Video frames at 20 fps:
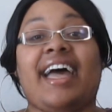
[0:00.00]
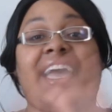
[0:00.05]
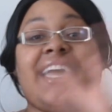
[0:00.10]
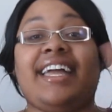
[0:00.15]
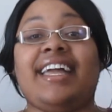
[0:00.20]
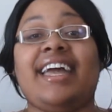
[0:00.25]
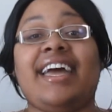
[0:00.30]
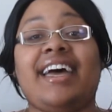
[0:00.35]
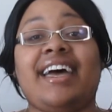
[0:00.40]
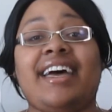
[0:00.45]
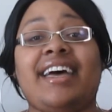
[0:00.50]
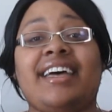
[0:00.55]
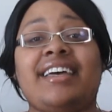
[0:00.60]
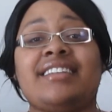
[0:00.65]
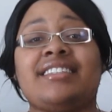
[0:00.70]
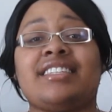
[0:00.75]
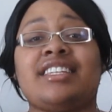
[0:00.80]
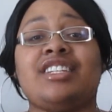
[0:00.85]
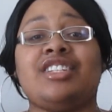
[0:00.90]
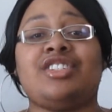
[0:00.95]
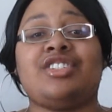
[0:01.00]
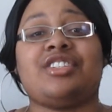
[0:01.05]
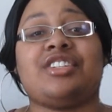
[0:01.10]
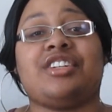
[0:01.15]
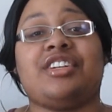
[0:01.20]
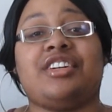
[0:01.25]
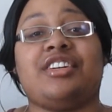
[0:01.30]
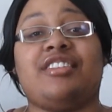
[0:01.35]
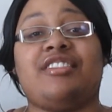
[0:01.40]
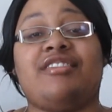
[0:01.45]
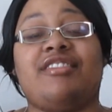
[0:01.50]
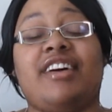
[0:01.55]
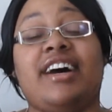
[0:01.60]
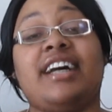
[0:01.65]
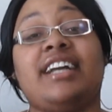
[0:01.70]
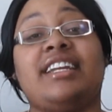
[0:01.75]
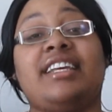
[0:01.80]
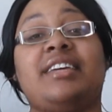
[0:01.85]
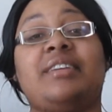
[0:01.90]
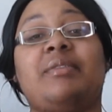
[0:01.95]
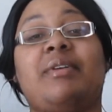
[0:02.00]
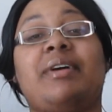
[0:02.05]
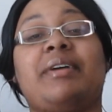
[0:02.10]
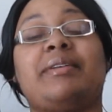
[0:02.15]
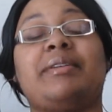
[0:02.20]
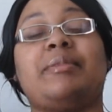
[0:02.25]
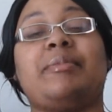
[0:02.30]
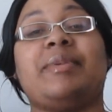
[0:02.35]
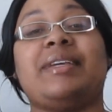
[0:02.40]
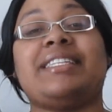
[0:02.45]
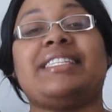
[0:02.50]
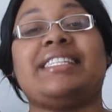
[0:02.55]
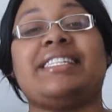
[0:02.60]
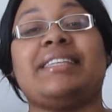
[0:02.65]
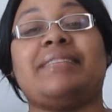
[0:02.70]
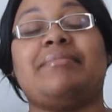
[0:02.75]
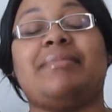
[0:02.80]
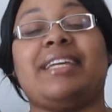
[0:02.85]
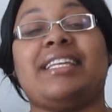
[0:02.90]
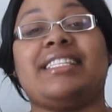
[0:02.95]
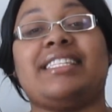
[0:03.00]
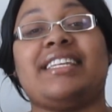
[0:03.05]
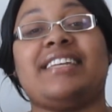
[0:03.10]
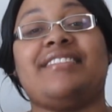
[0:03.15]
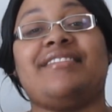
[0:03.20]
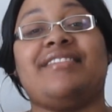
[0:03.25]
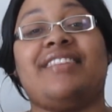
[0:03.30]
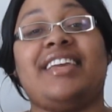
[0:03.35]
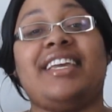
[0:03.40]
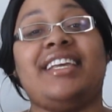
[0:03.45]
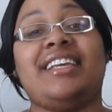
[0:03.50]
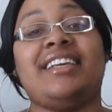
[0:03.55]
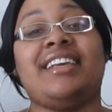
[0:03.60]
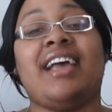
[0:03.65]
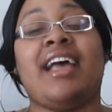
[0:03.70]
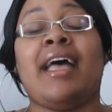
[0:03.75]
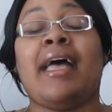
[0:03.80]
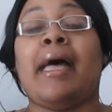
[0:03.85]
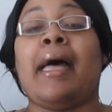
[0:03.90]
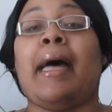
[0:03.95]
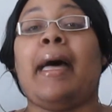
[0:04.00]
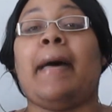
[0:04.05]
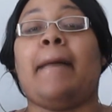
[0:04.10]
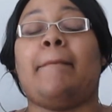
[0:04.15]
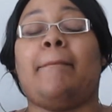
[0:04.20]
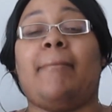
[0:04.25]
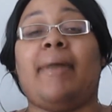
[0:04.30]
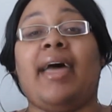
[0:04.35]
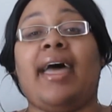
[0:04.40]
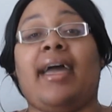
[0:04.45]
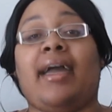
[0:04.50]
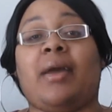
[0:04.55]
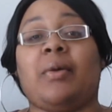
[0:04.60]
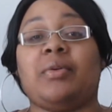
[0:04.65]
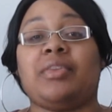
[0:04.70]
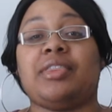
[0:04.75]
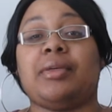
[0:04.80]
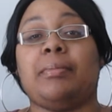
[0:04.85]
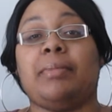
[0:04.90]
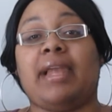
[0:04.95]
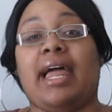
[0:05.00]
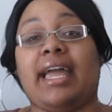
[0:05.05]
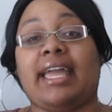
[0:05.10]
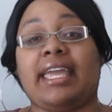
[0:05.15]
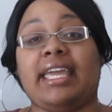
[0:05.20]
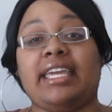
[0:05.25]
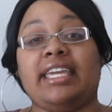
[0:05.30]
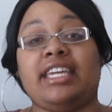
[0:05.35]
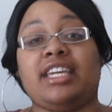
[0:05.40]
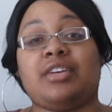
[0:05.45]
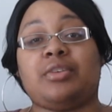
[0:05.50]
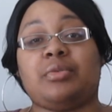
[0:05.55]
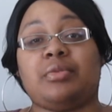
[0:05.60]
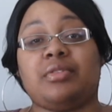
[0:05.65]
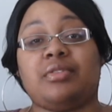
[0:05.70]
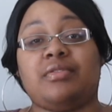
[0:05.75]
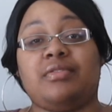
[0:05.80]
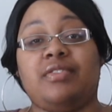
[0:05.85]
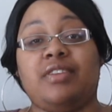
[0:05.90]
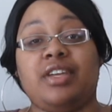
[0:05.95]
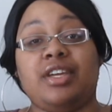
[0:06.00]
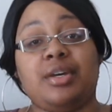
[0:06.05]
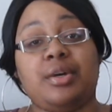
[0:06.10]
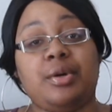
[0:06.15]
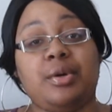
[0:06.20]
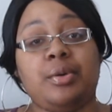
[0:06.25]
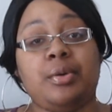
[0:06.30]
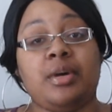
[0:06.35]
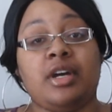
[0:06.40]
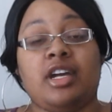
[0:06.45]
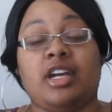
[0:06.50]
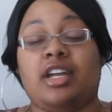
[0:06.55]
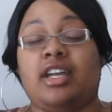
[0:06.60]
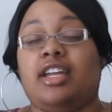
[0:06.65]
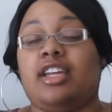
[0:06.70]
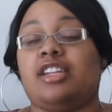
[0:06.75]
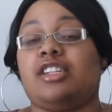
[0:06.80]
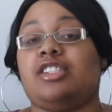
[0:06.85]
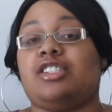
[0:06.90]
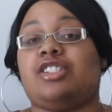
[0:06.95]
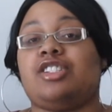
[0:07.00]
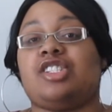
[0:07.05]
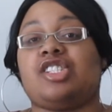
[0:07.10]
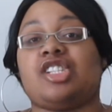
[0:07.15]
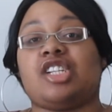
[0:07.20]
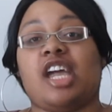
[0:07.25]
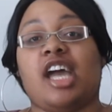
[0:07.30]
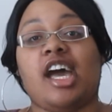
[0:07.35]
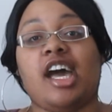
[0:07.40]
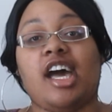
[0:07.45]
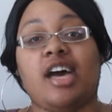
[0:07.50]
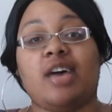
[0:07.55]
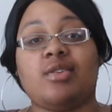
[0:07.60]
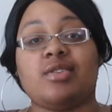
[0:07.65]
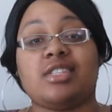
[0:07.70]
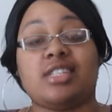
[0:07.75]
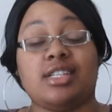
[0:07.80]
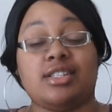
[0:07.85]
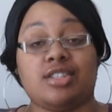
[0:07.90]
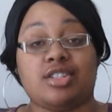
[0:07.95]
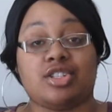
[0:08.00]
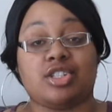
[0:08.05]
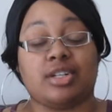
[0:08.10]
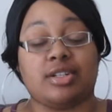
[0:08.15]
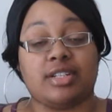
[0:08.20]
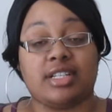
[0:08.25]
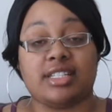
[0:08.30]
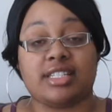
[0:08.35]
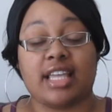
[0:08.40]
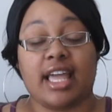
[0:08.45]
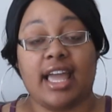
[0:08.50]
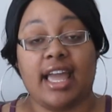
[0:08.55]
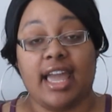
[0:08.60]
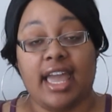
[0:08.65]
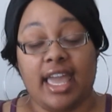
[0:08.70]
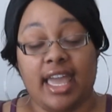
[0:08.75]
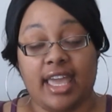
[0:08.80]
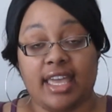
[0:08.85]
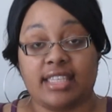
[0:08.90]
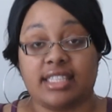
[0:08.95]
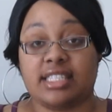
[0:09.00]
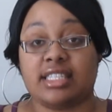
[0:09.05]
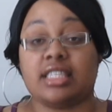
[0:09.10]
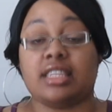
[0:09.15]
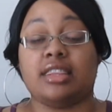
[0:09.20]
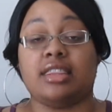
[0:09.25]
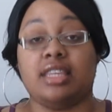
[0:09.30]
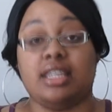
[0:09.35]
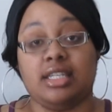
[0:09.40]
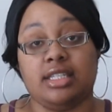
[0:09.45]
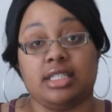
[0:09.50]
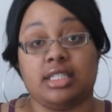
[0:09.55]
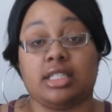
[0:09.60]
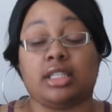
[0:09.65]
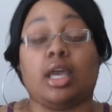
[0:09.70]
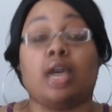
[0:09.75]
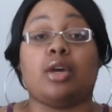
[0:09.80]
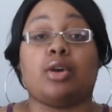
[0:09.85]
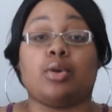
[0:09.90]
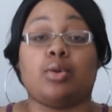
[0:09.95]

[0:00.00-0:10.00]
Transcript: Hi guys, it's your girl Vonnie. Welcome to Pieces of Me TV. I'm back with a Black Ink review, and child, Ceas showed his ass this